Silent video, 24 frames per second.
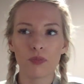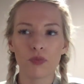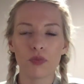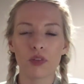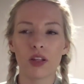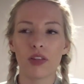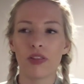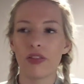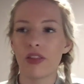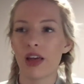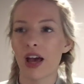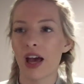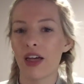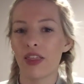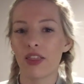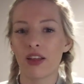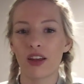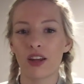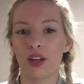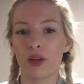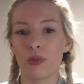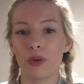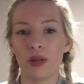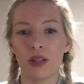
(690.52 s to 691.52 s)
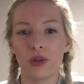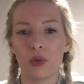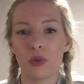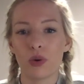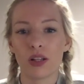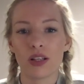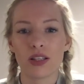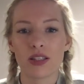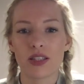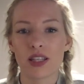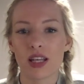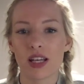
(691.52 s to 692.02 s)
and they're going to be the
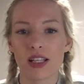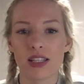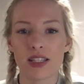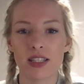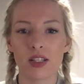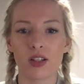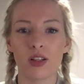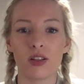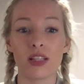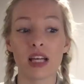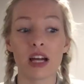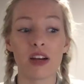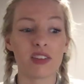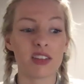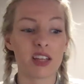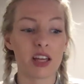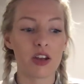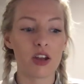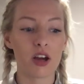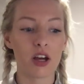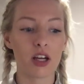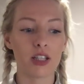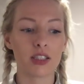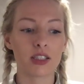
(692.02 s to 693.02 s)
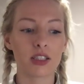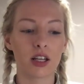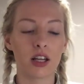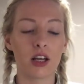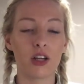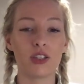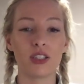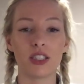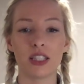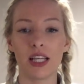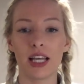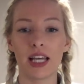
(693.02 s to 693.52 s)
ones that are still there in their nice
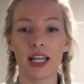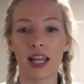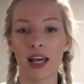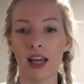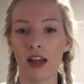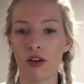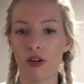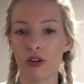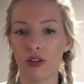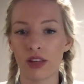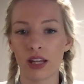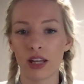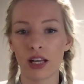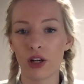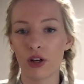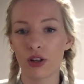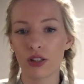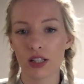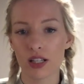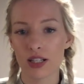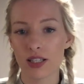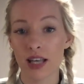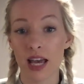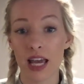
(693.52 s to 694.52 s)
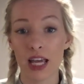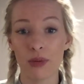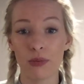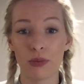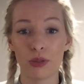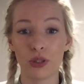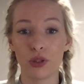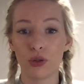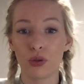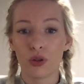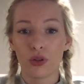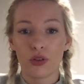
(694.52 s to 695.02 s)
clothes a year later and they look the same,
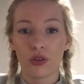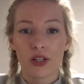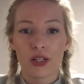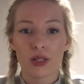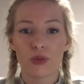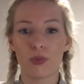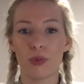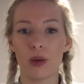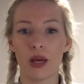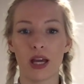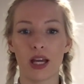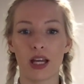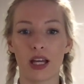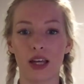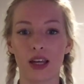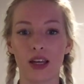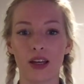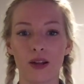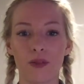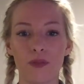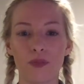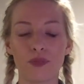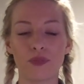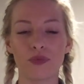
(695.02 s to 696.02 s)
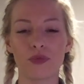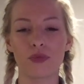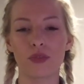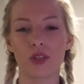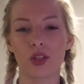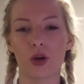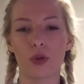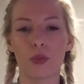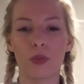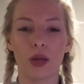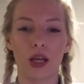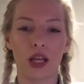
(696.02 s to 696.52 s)
and you're this big,
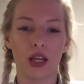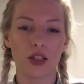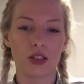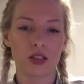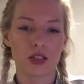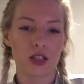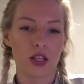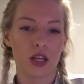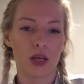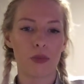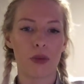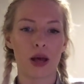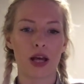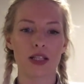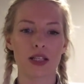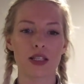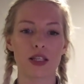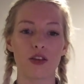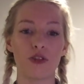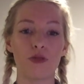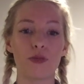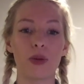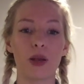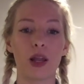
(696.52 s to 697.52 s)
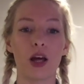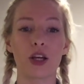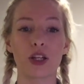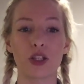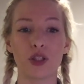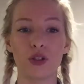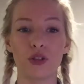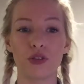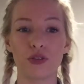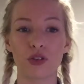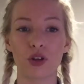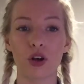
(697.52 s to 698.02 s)
not big as in massive, but like,
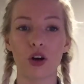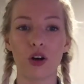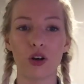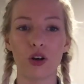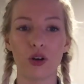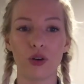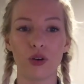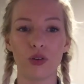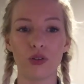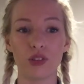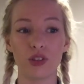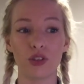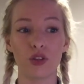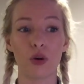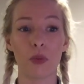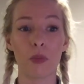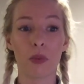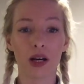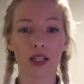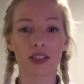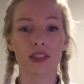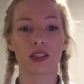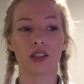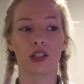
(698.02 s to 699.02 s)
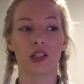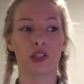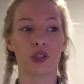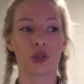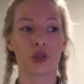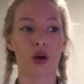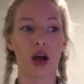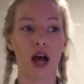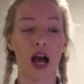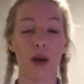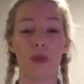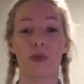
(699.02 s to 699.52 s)
you've got your muscle and you're
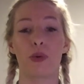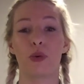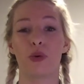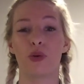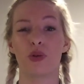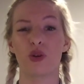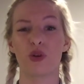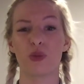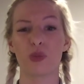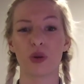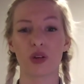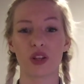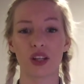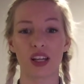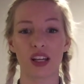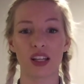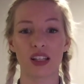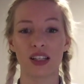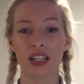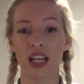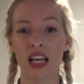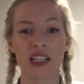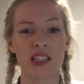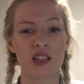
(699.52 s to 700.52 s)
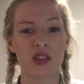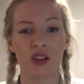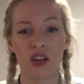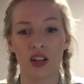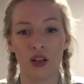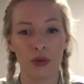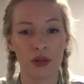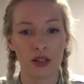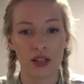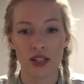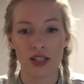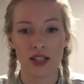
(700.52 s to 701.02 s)
happy with your body, and they're still going to
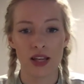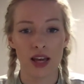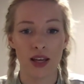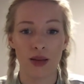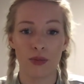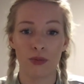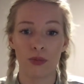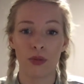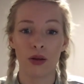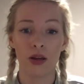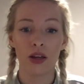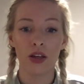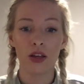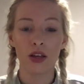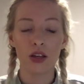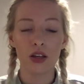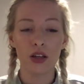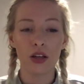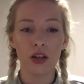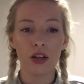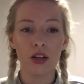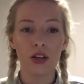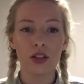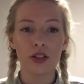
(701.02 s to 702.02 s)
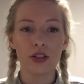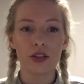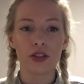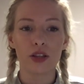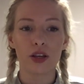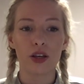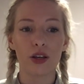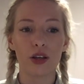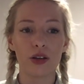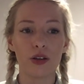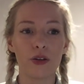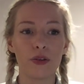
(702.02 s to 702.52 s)
be the same.
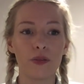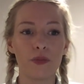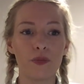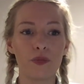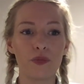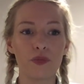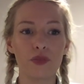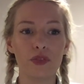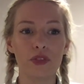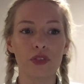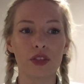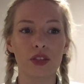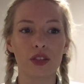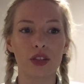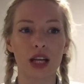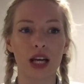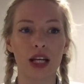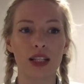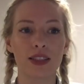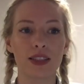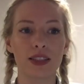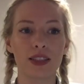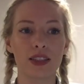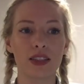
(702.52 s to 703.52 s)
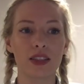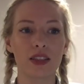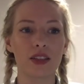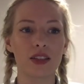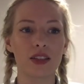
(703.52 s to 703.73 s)
So that's